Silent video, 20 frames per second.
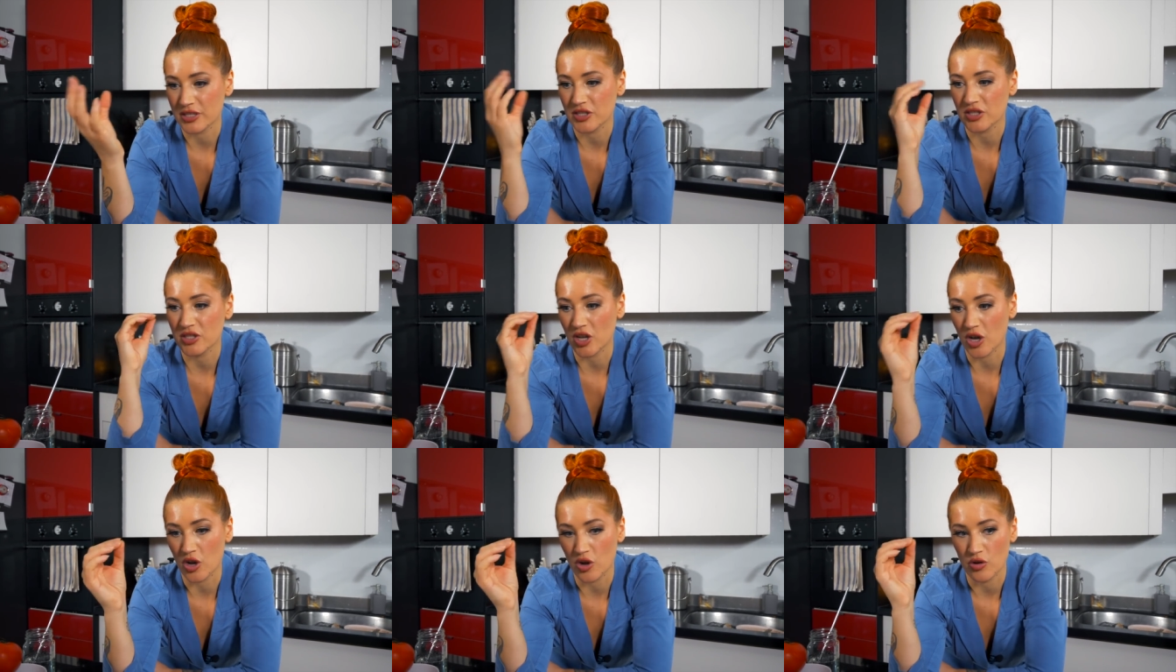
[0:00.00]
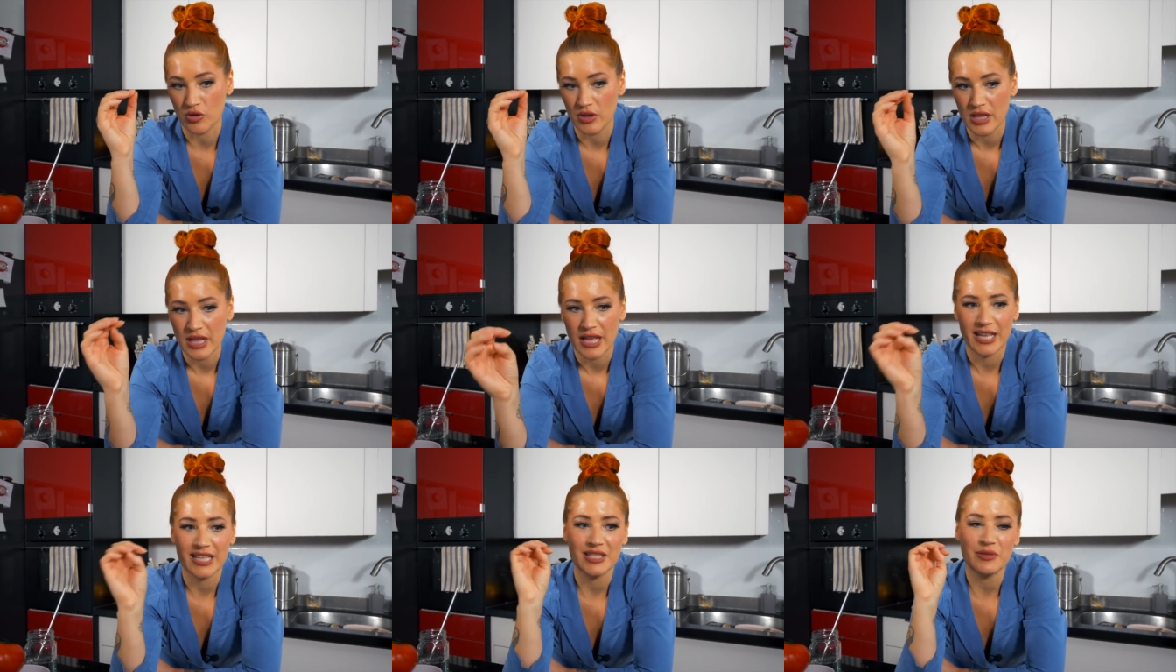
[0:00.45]
So
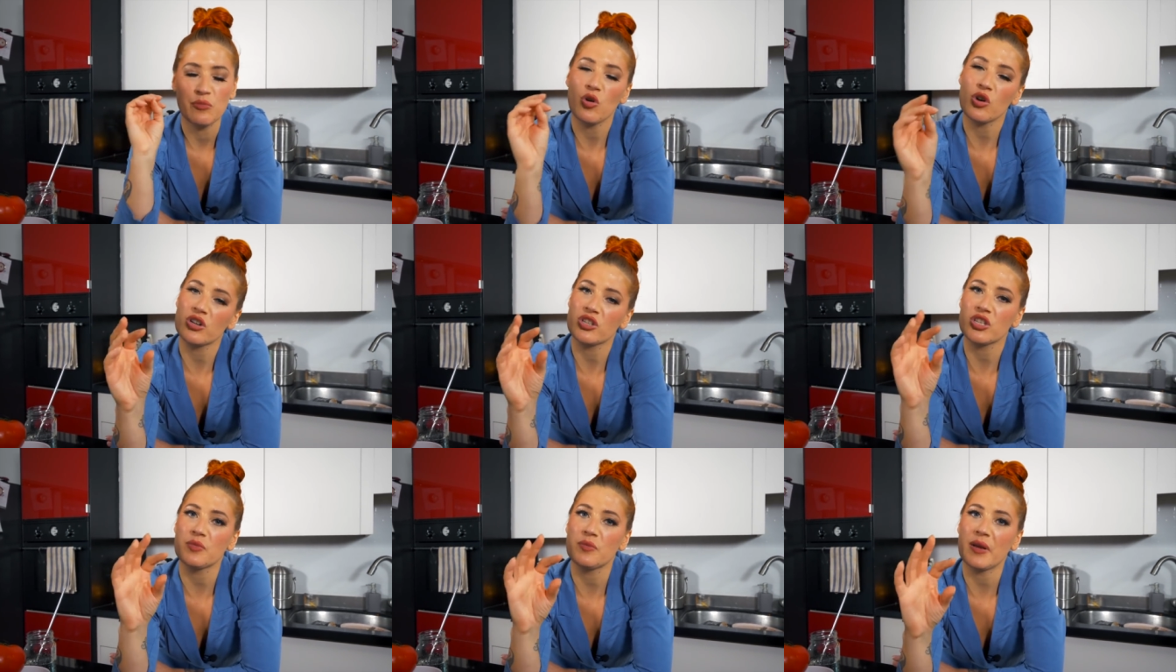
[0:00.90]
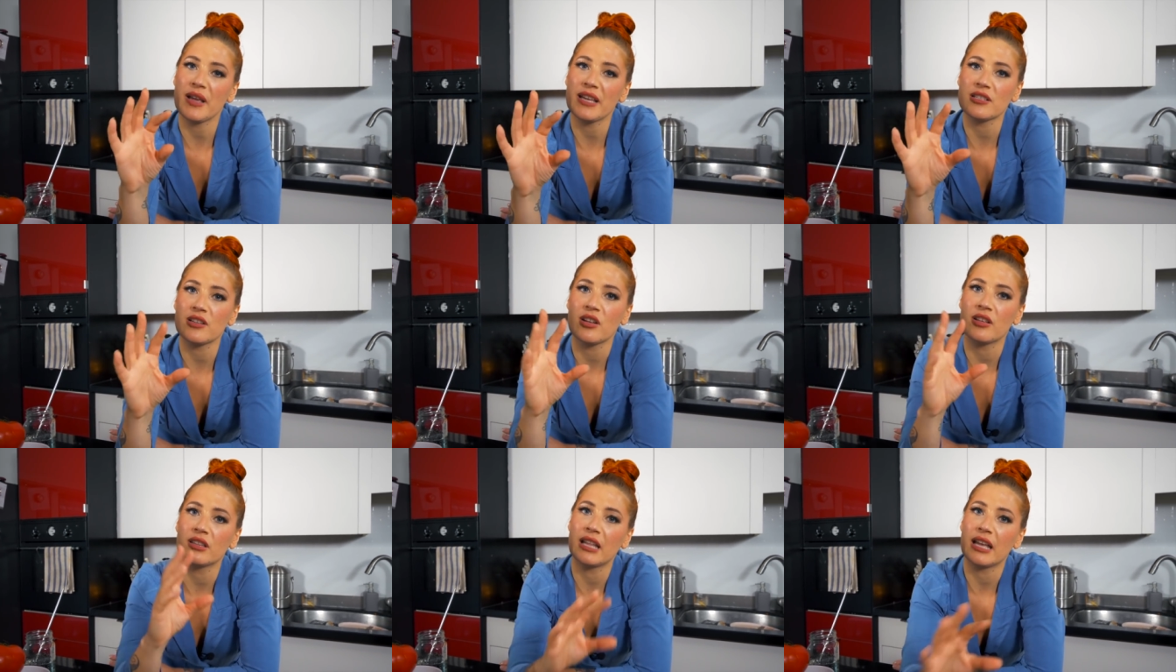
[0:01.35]
it's more just
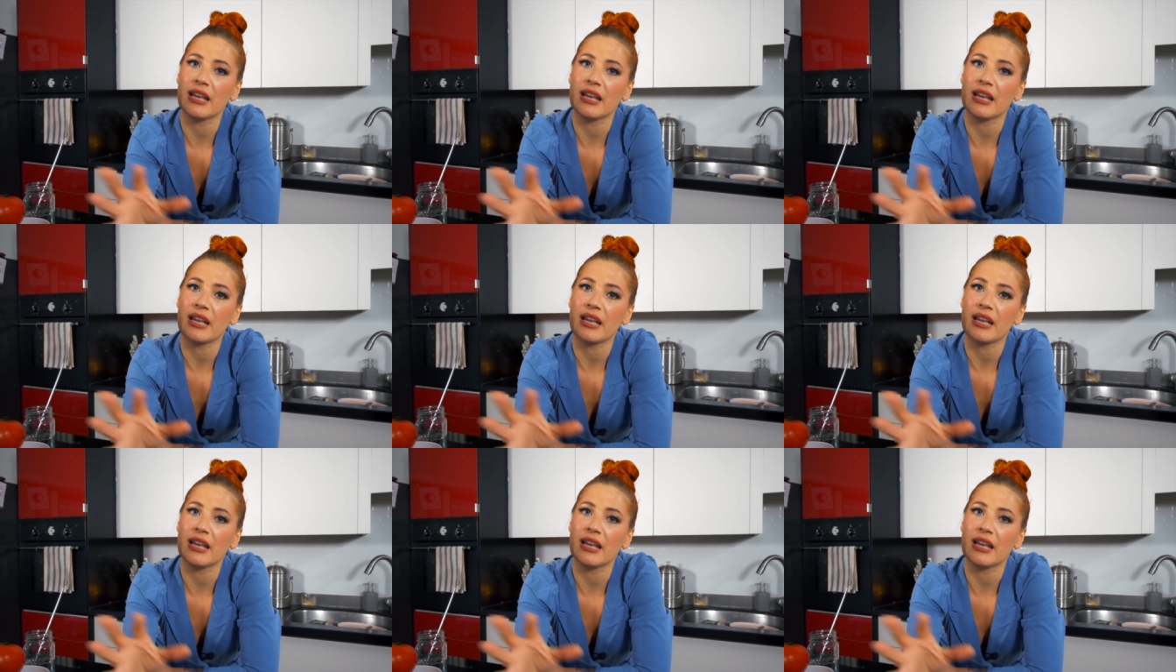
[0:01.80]
based on